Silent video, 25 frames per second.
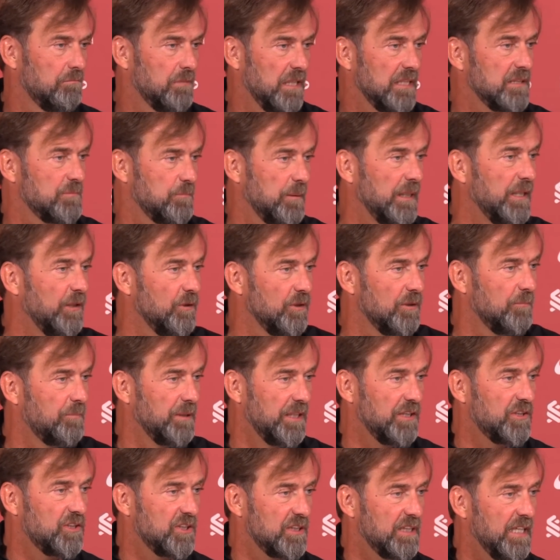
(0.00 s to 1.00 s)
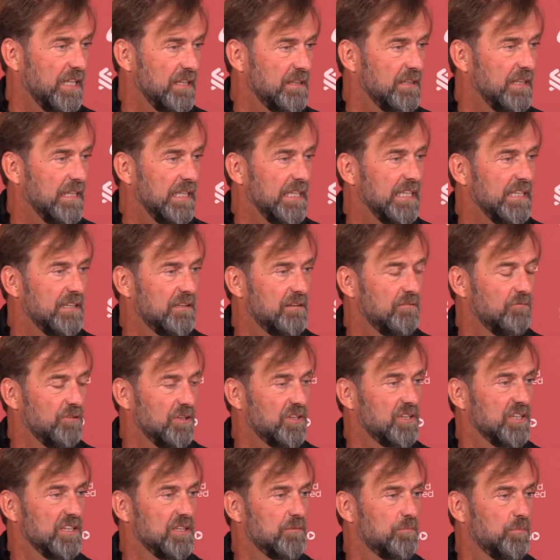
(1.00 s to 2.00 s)
best player on the pitch that night,
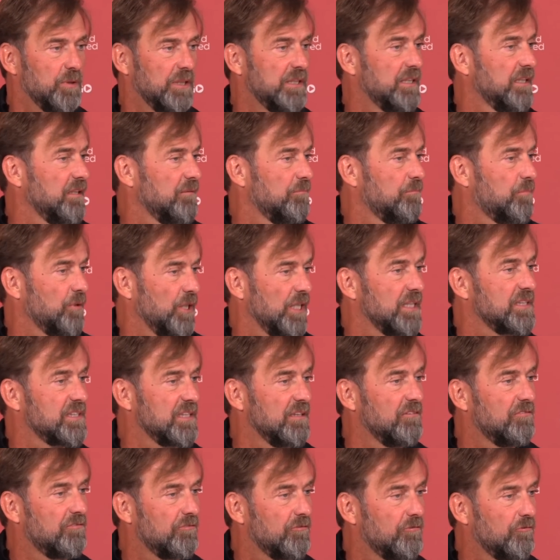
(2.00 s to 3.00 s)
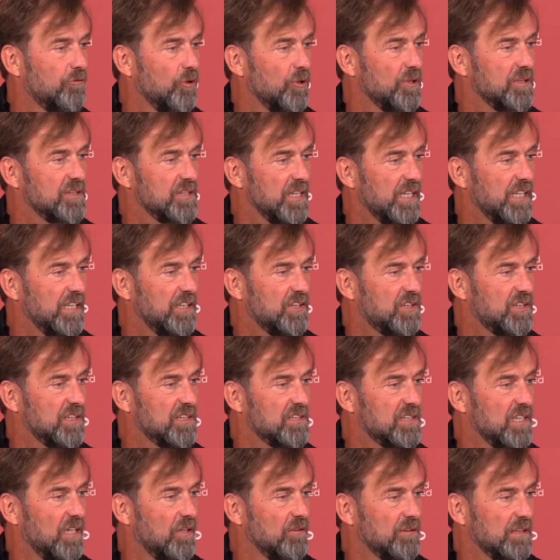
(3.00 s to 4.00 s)
which is pretty impressive for his age.
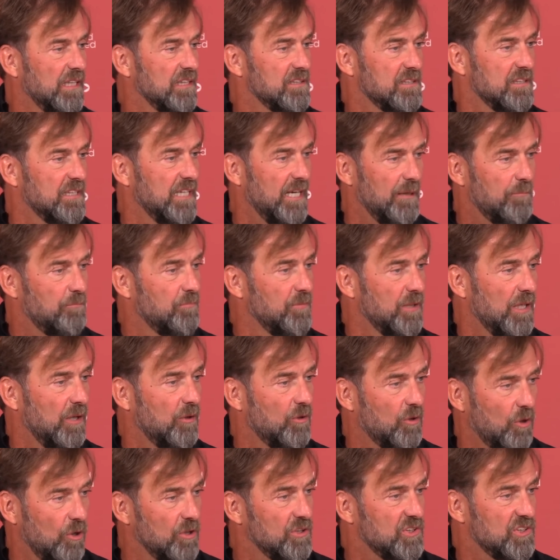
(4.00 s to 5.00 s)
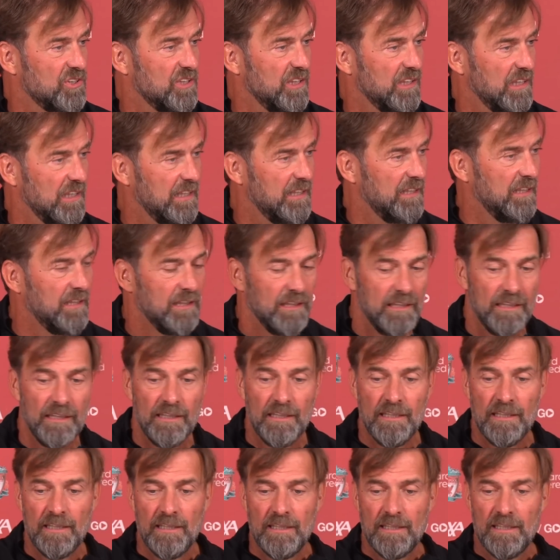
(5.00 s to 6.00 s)
It's now doesn't happen now constantly
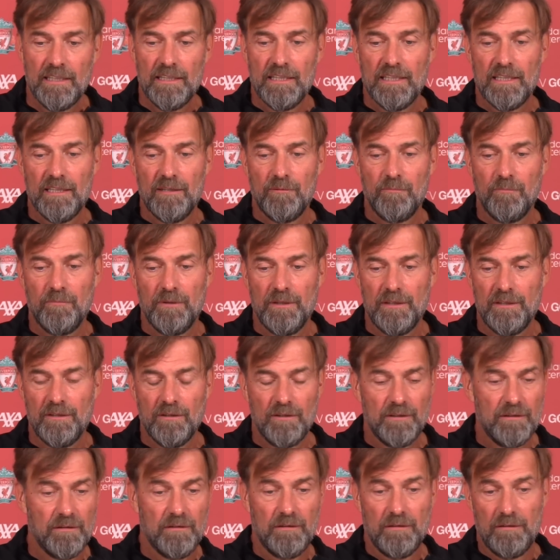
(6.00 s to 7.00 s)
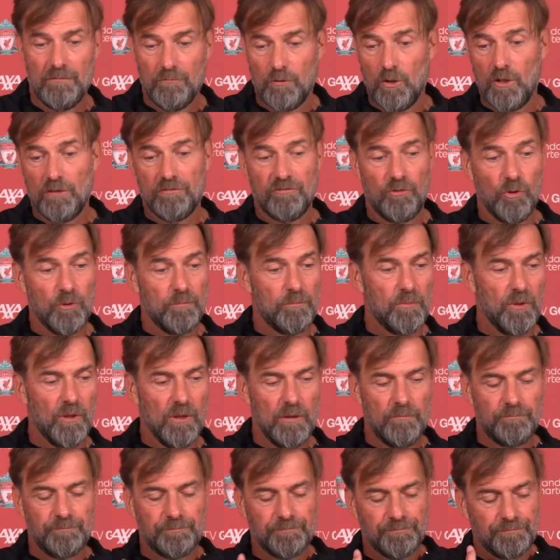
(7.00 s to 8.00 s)
in world
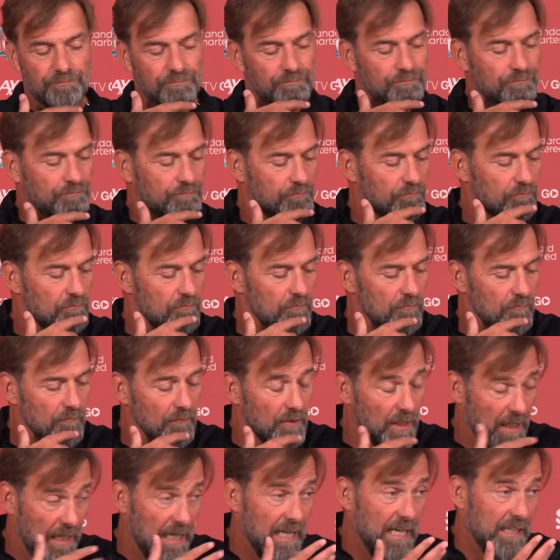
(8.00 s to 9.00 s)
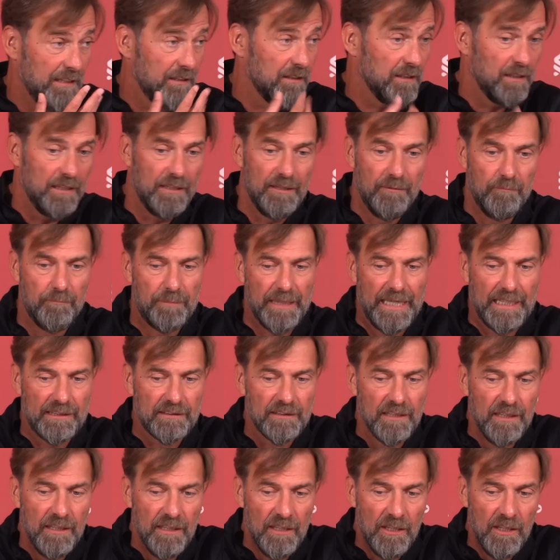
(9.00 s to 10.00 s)
football. And the
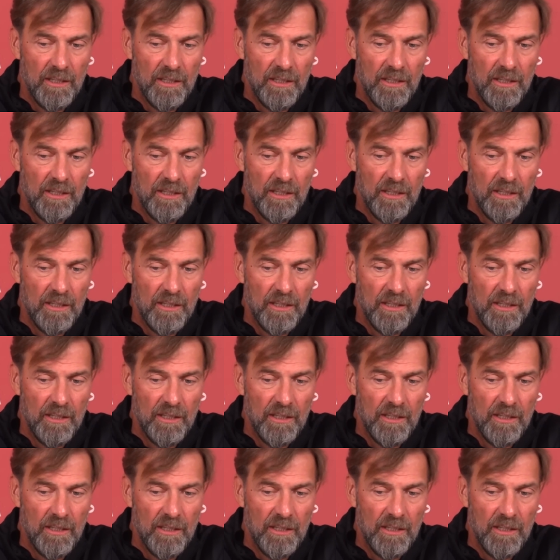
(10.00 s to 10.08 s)
impact